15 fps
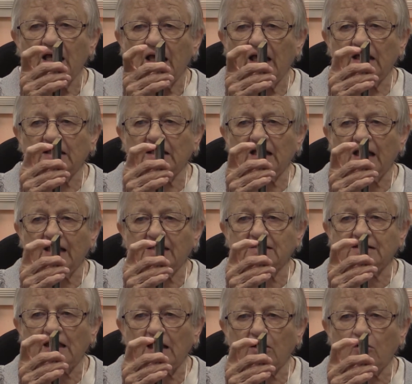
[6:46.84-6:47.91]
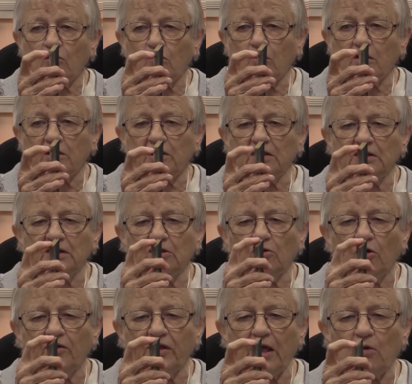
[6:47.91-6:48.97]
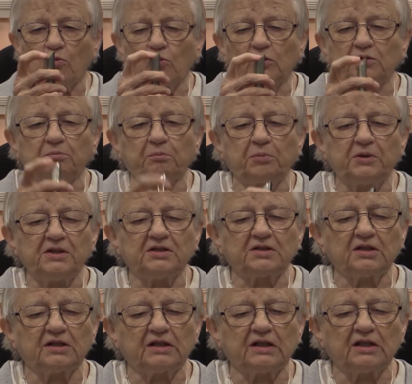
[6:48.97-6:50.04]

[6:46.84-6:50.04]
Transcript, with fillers: and it has that cork in it or that wooden piece in it.